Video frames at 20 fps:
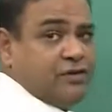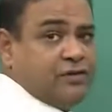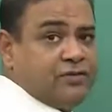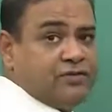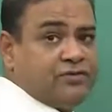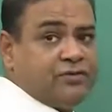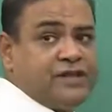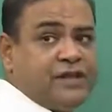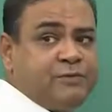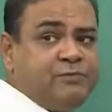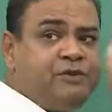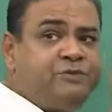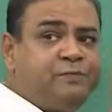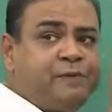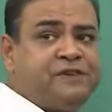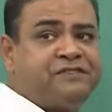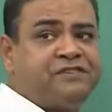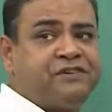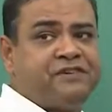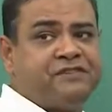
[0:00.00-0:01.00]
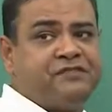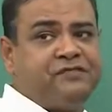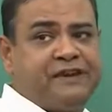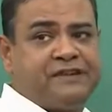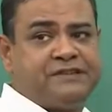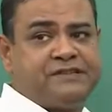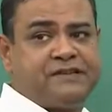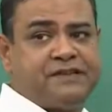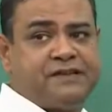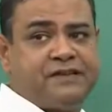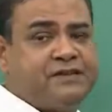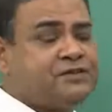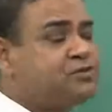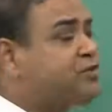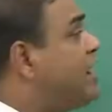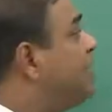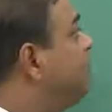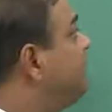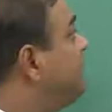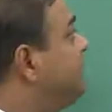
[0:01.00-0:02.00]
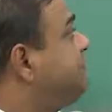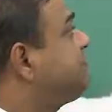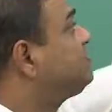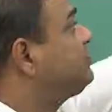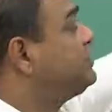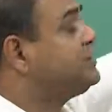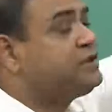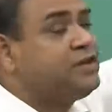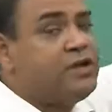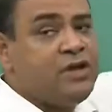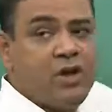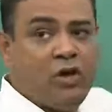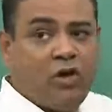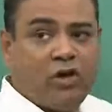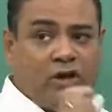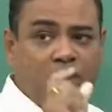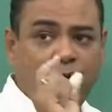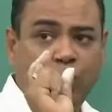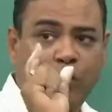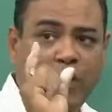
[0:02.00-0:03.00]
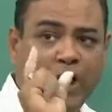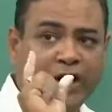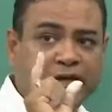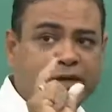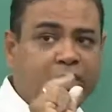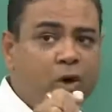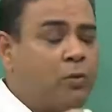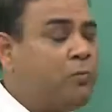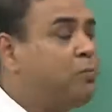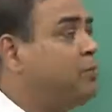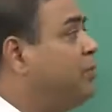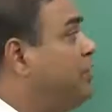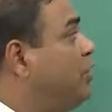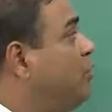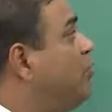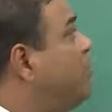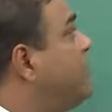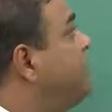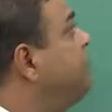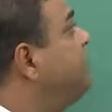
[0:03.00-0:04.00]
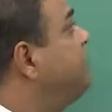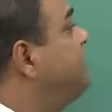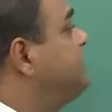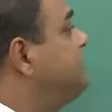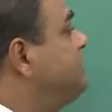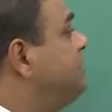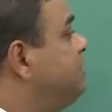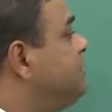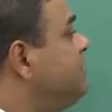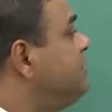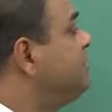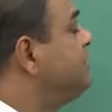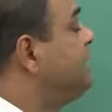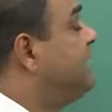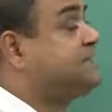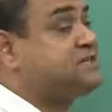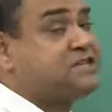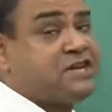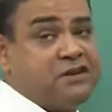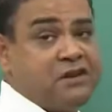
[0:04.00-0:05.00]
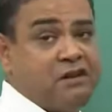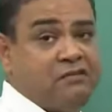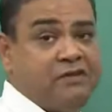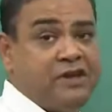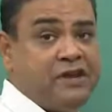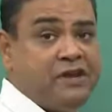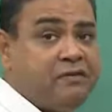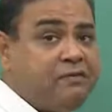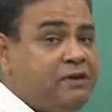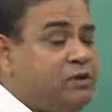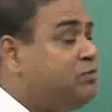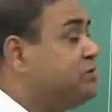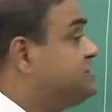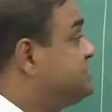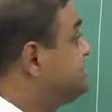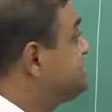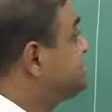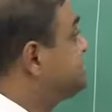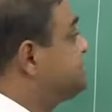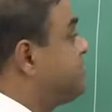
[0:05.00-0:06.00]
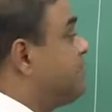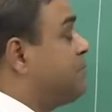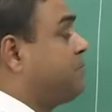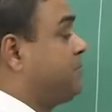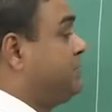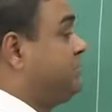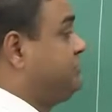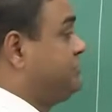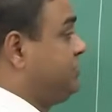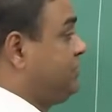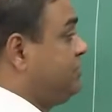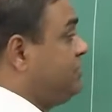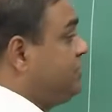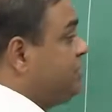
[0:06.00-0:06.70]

So, that means pressure is fixed. So, I am left with only one variable, external variable, which is temperature.